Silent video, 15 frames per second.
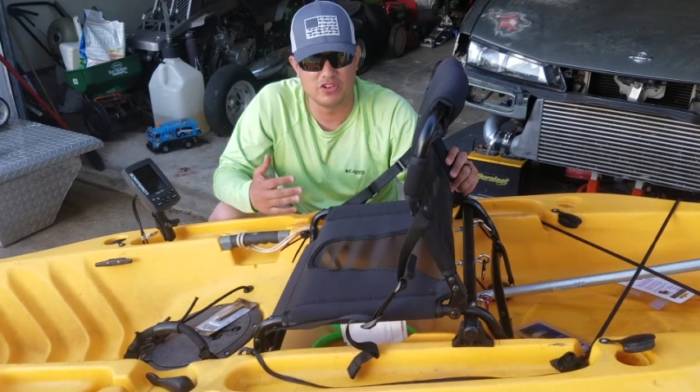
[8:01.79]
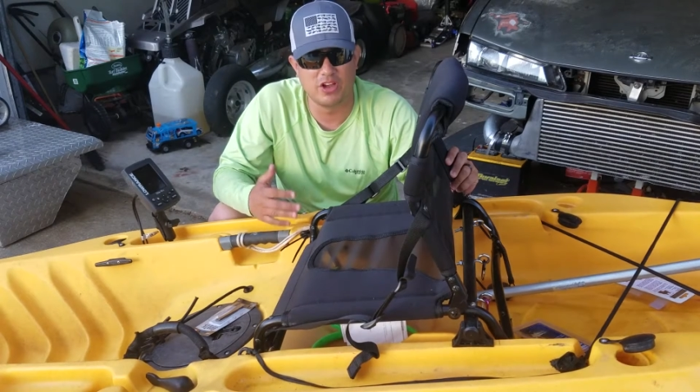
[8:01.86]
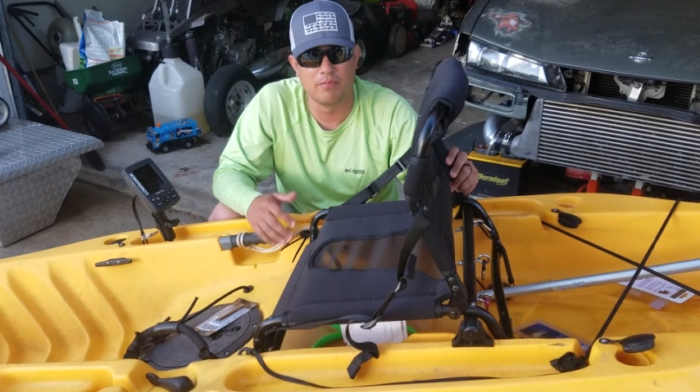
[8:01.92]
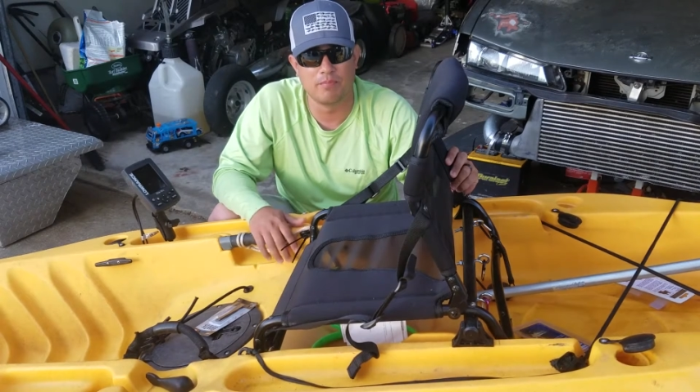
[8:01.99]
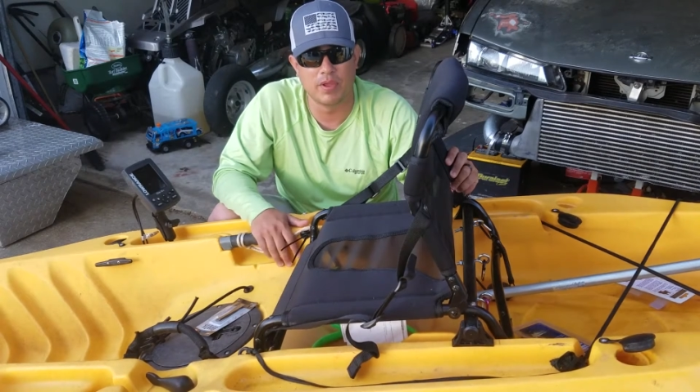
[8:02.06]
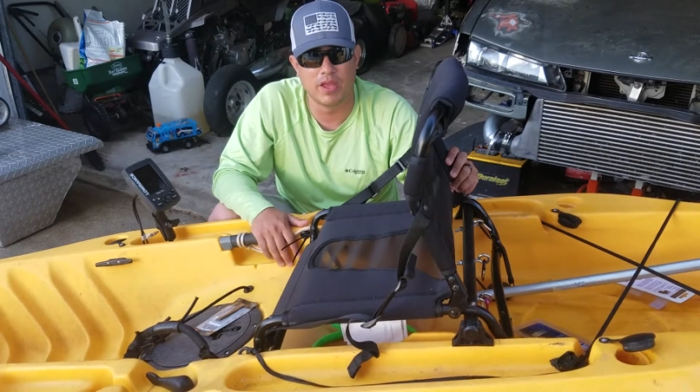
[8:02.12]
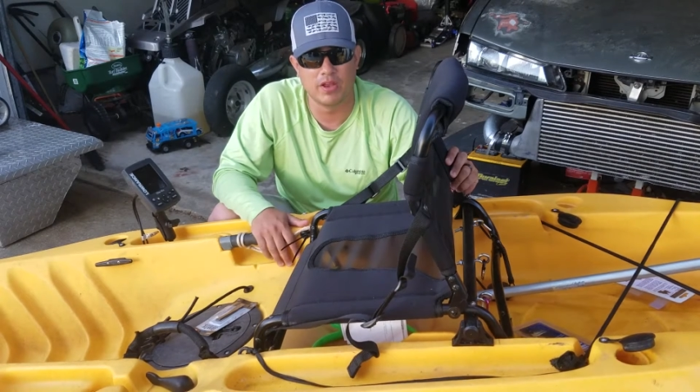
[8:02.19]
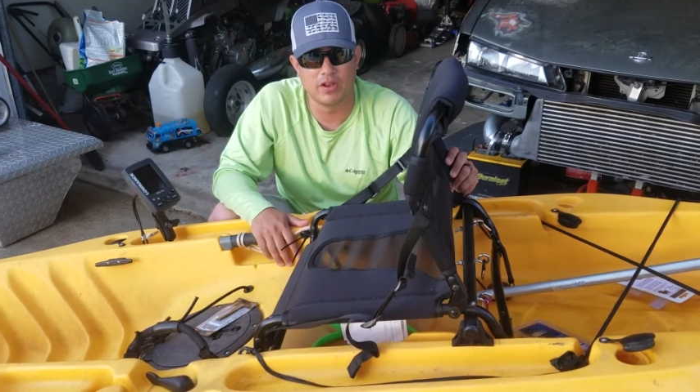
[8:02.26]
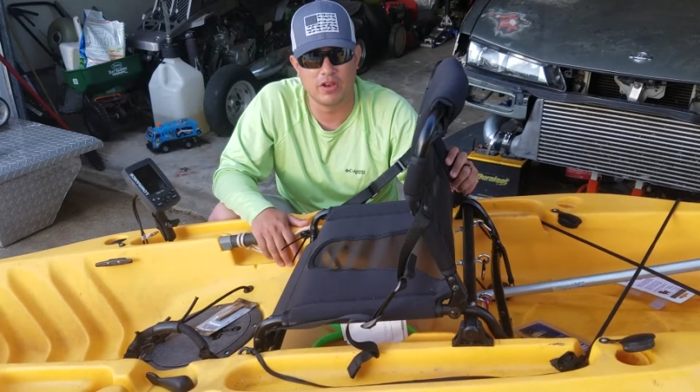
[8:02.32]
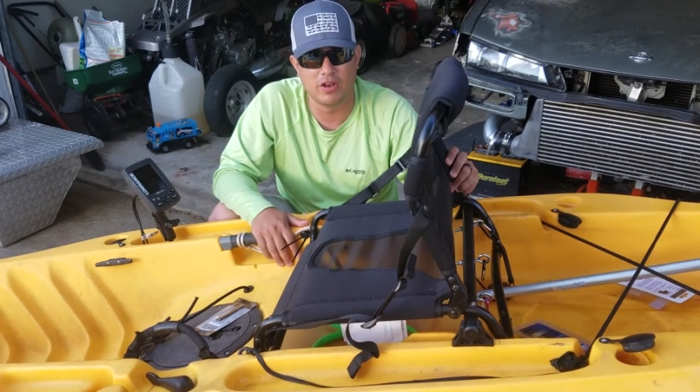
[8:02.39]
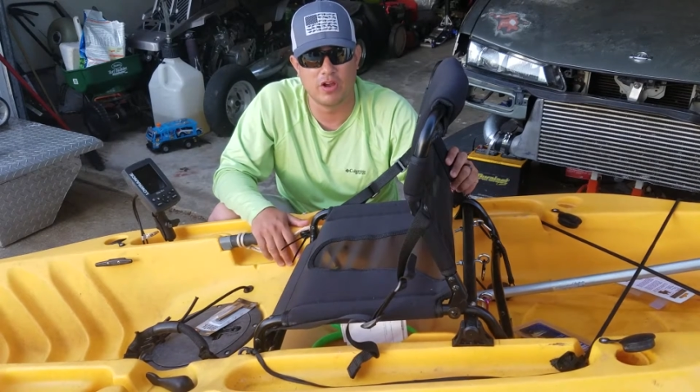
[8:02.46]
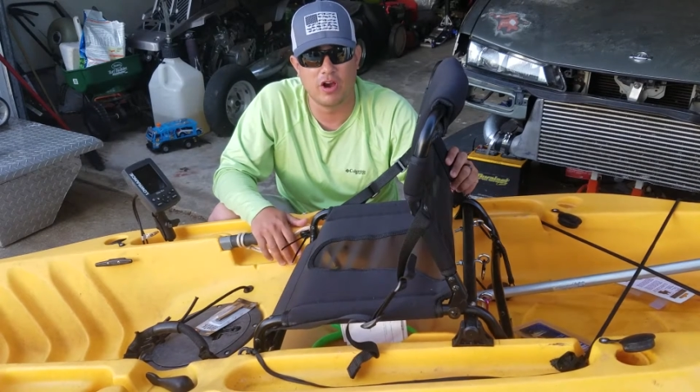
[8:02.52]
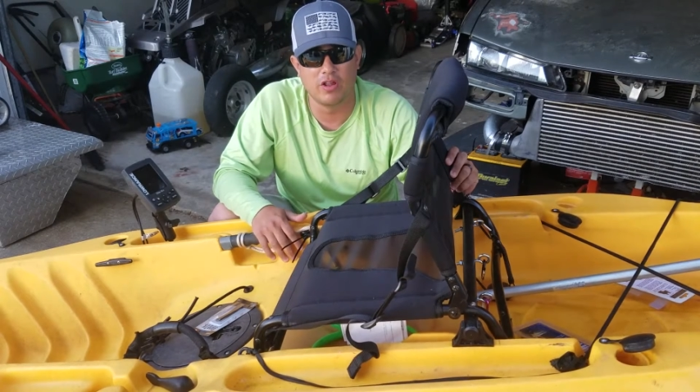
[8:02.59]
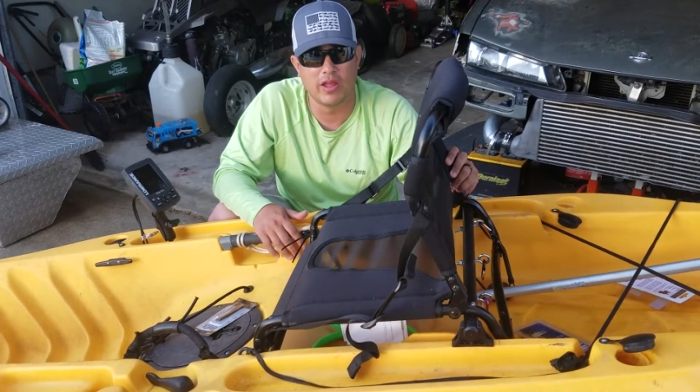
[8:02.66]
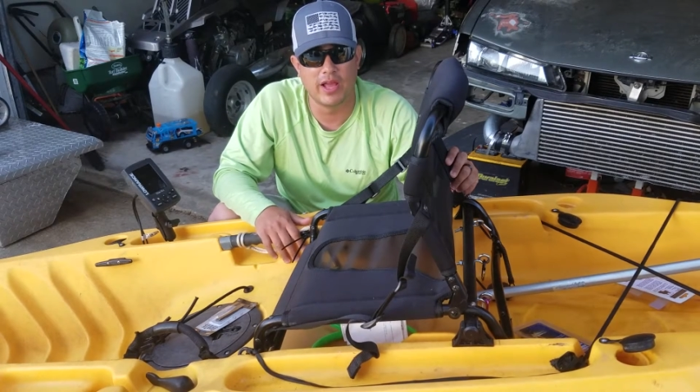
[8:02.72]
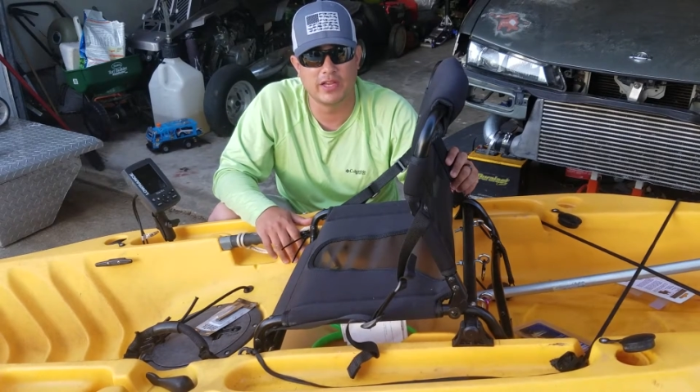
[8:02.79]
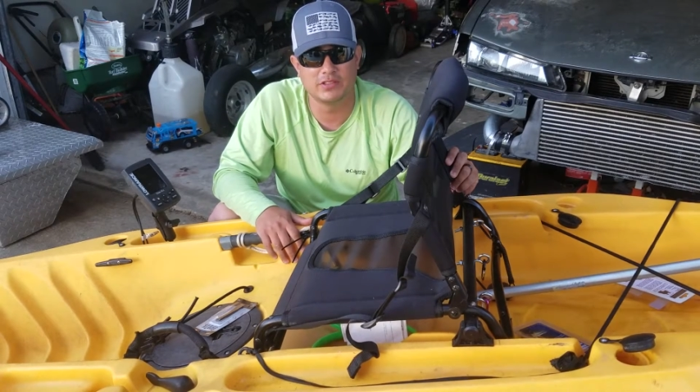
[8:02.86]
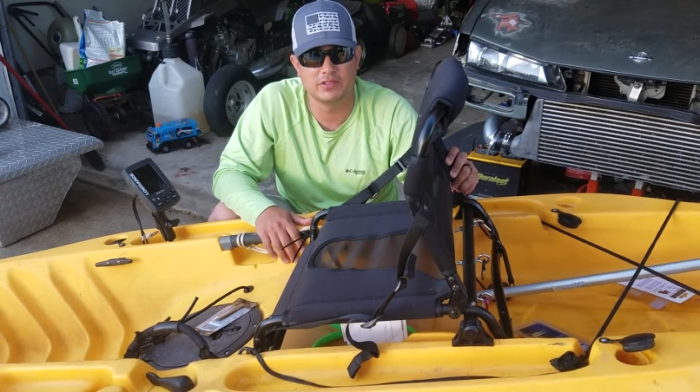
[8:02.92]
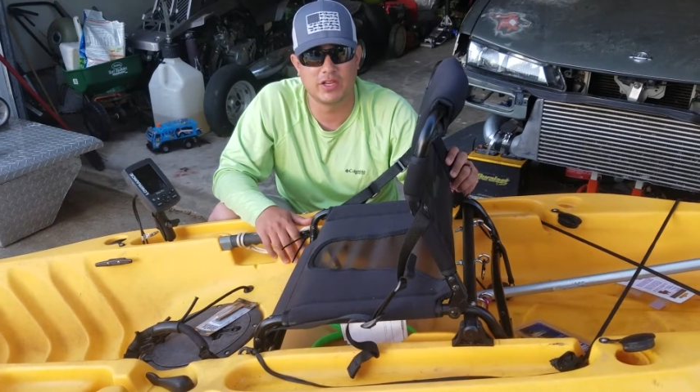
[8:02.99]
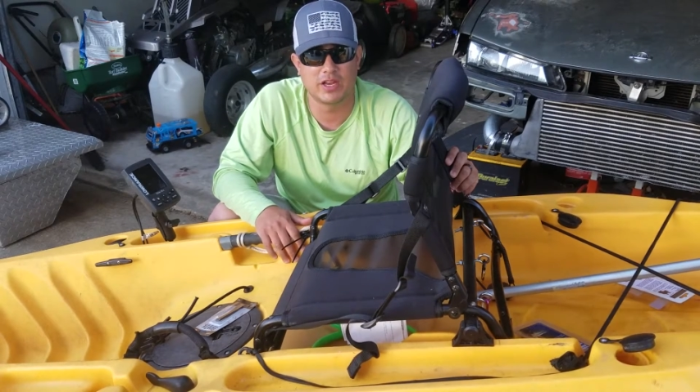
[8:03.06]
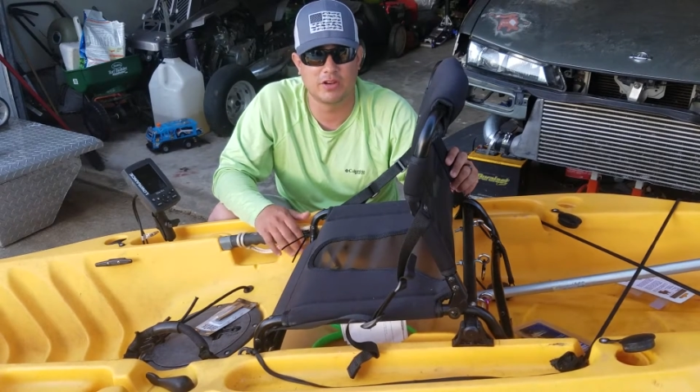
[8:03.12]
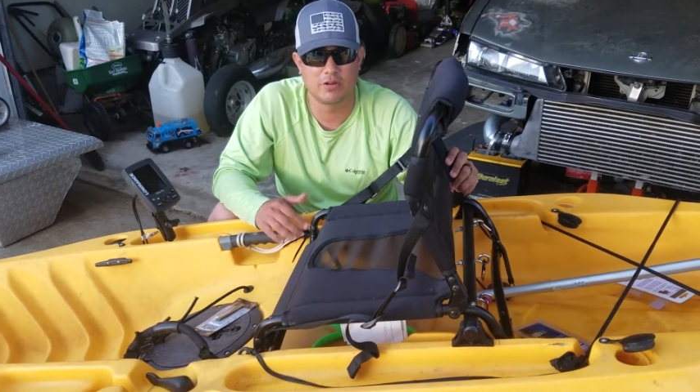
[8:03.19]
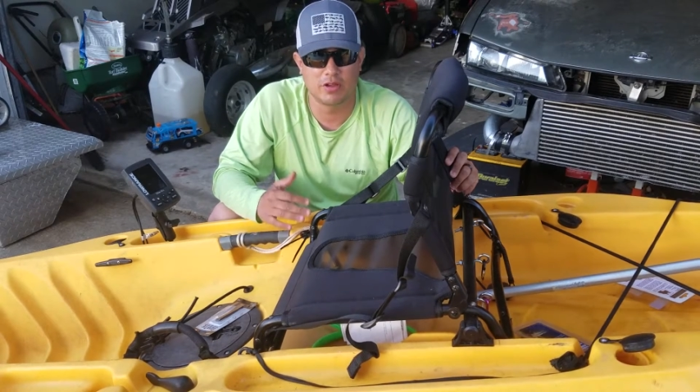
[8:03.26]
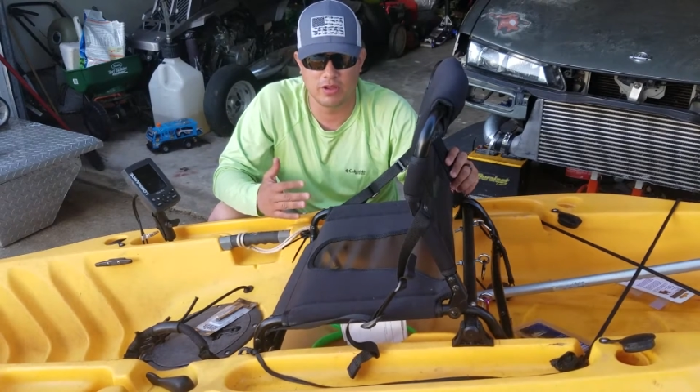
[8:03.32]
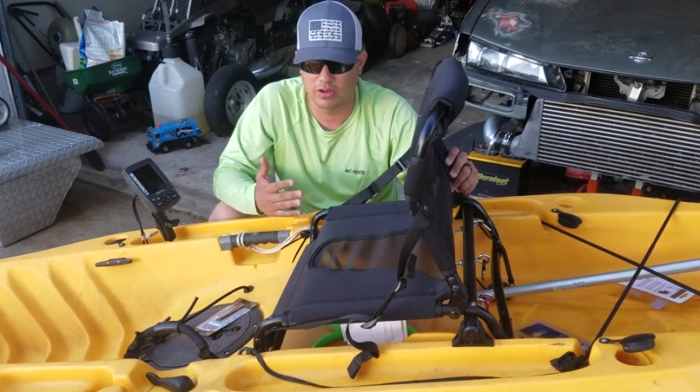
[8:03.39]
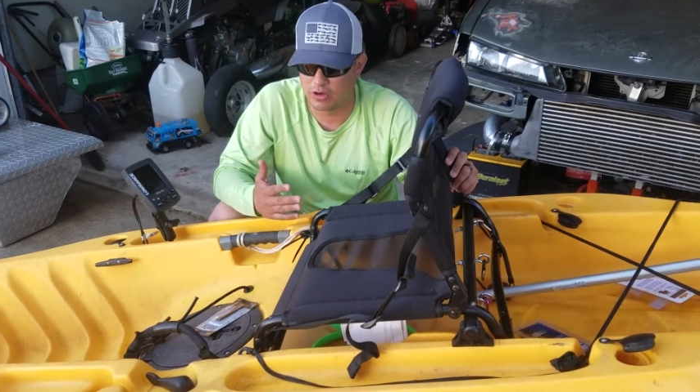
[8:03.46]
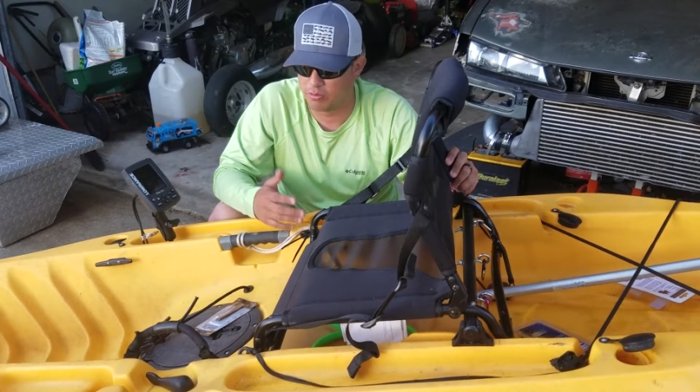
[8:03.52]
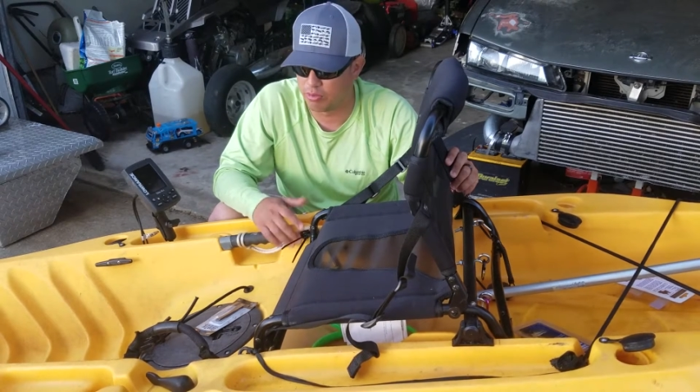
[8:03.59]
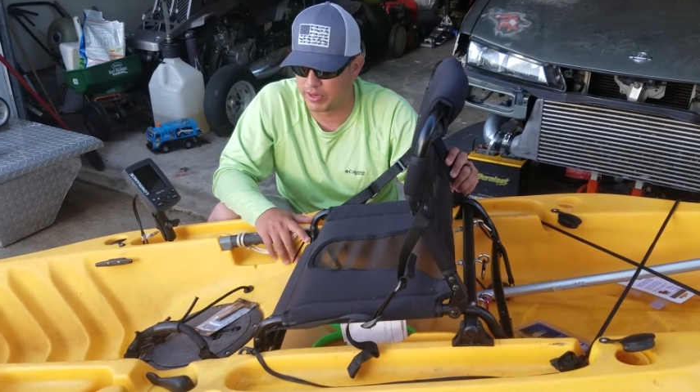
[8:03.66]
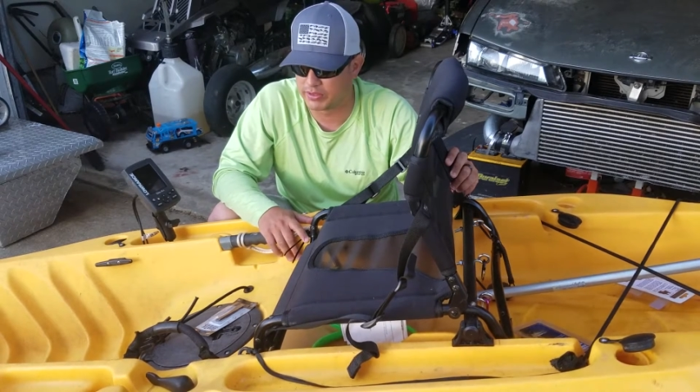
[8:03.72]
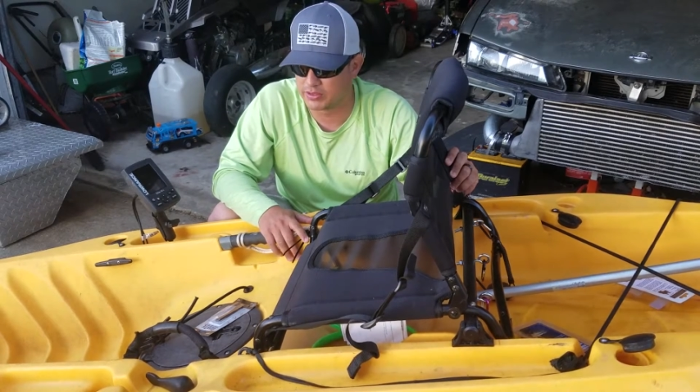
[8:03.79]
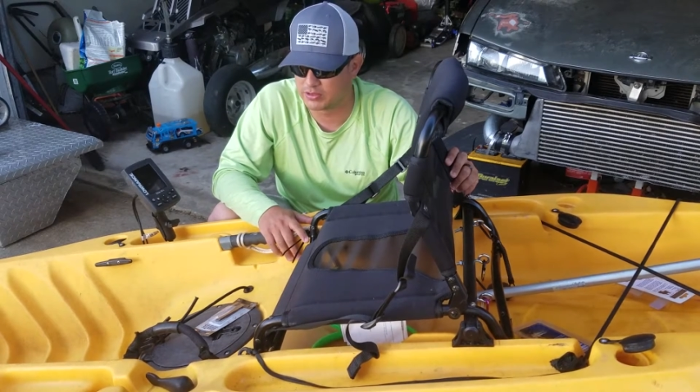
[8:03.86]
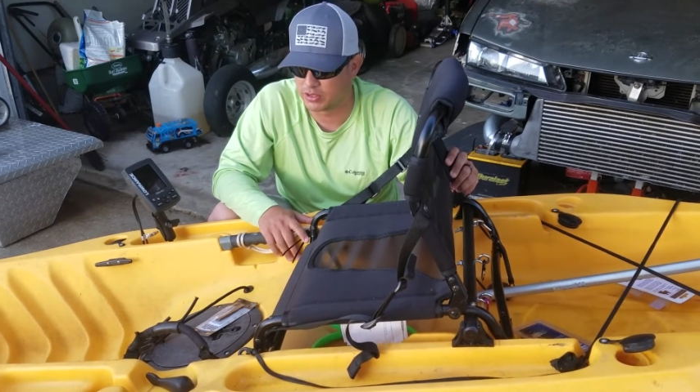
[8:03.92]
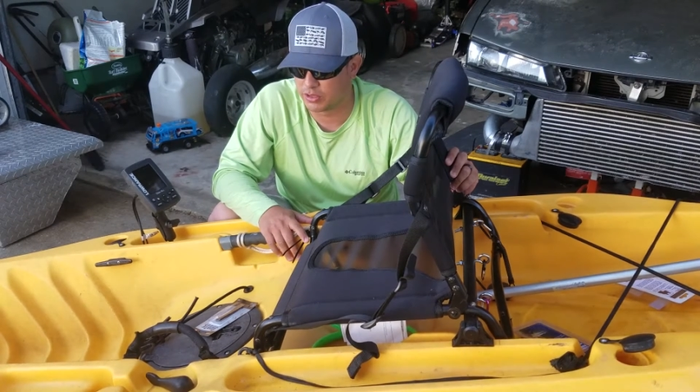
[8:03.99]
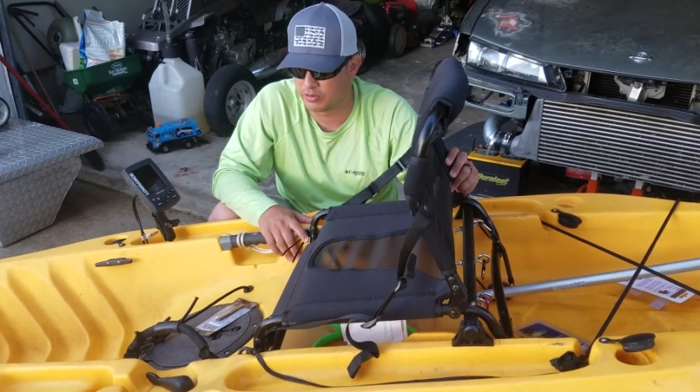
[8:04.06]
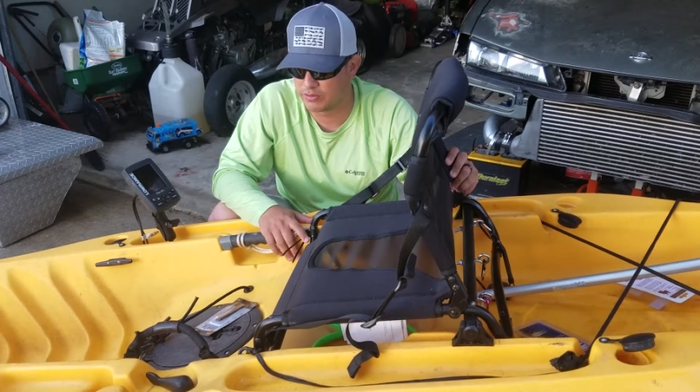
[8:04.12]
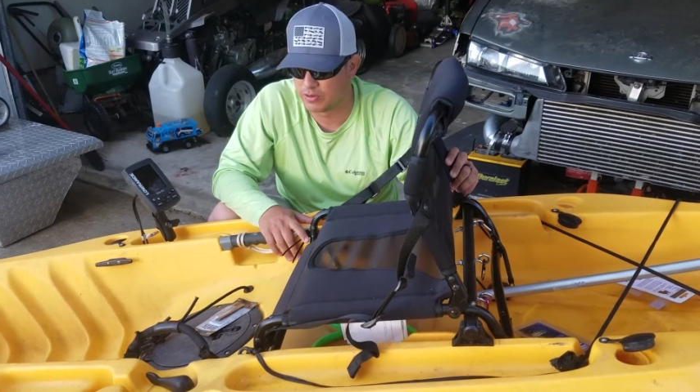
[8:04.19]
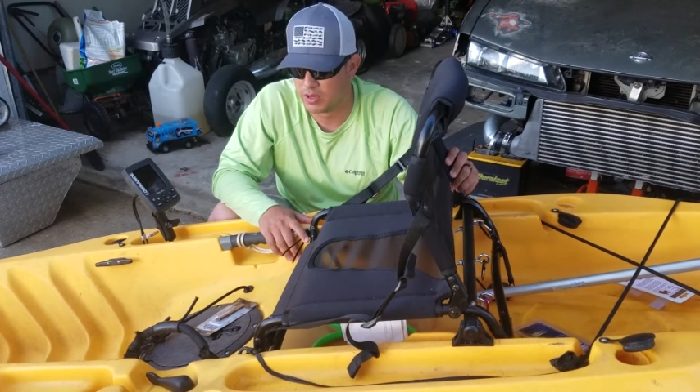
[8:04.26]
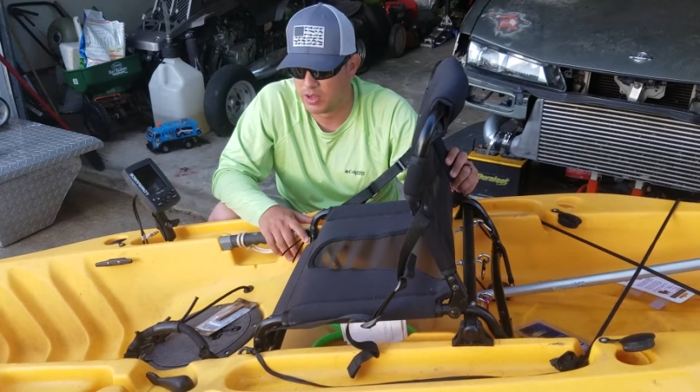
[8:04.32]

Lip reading: jump in and haul ass to kind of, you know, break the surf.